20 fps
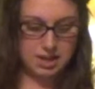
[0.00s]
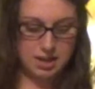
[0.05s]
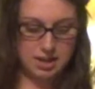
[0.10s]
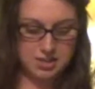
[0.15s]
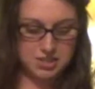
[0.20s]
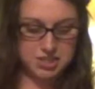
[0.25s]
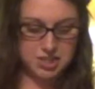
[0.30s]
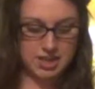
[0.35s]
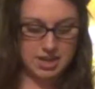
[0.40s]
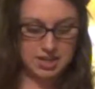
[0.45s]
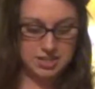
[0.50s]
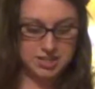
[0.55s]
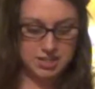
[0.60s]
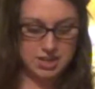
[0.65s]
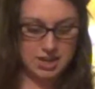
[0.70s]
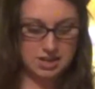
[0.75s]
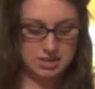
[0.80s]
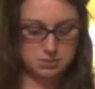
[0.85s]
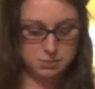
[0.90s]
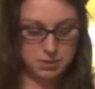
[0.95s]

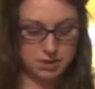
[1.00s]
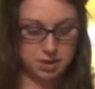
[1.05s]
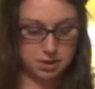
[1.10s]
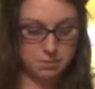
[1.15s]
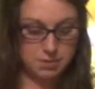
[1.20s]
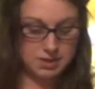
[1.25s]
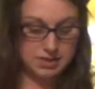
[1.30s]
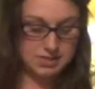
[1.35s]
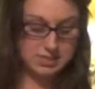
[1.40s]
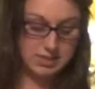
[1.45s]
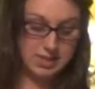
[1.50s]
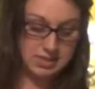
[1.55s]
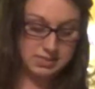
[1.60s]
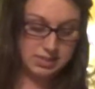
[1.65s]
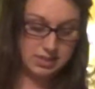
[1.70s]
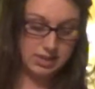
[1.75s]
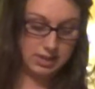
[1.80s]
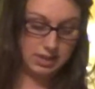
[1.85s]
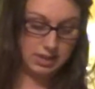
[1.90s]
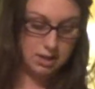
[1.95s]
education has become a
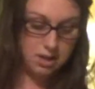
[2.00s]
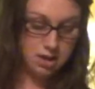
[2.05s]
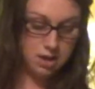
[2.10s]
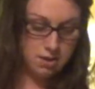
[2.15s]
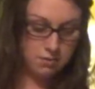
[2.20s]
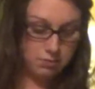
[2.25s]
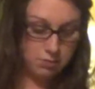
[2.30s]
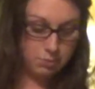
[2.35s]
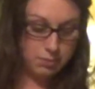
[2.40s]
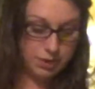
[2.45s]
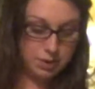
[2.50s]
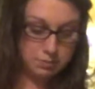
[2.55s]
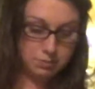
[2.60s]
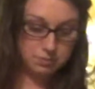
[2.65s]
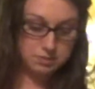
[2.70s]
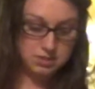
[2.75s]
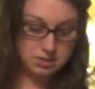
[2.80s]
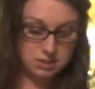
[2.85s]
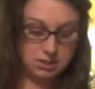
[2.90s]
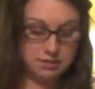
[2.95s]
necessity for
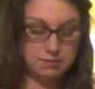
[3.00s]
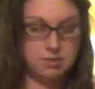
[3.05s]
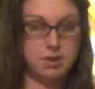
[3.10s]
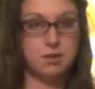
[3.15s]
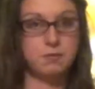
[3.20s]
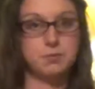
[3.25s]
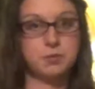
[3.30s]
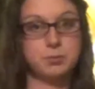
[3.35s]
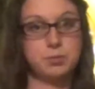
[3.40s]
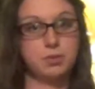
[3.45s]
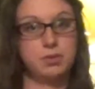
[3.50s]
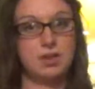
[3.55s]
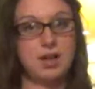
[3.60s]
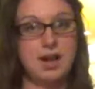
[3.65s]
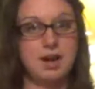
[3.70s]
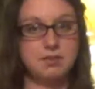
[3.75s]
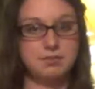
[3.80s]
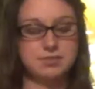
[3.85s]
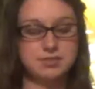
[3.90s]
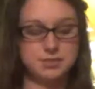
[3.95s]
people to live comfortable
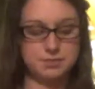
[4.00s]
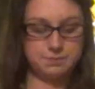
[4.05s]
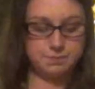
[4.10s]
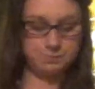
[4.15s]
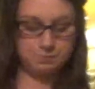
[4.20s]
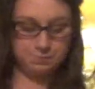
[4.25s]
lives.